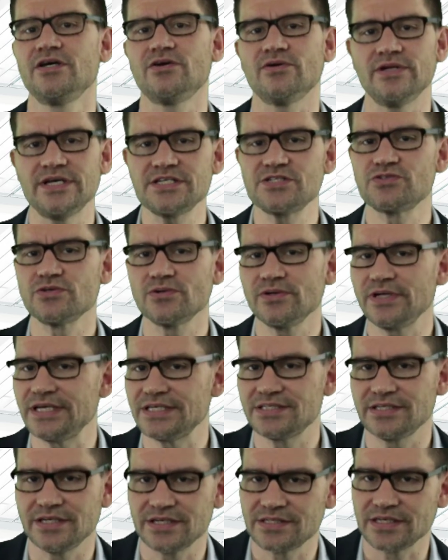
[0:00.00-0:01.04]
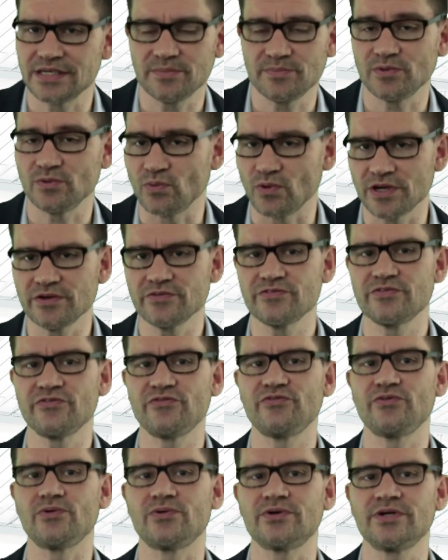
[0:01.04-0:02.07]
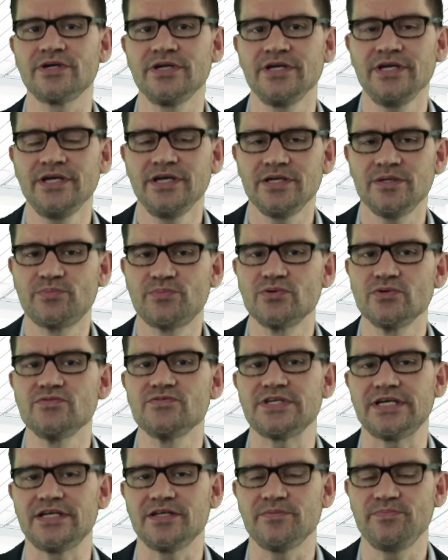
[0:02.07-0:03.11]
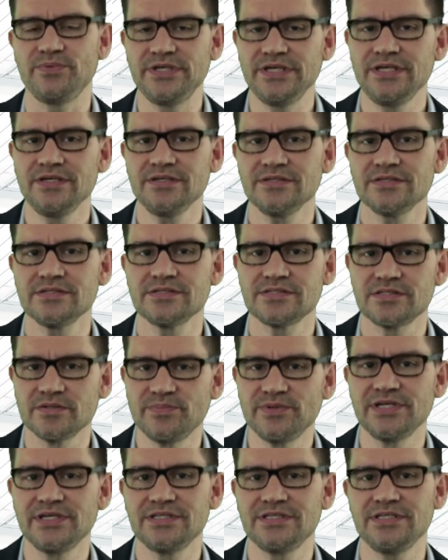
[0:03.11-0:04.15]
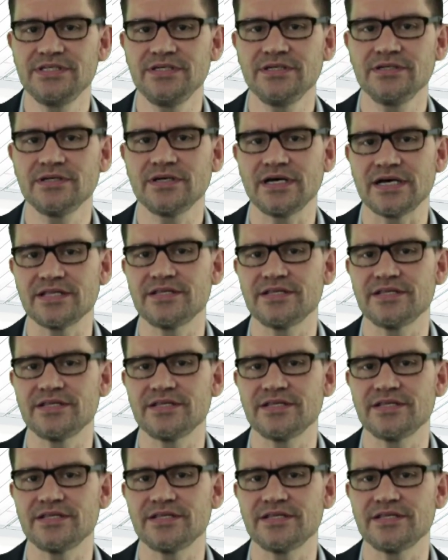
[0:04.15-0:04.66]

Cholesterol, as an example, one of the four, improves LNP stability.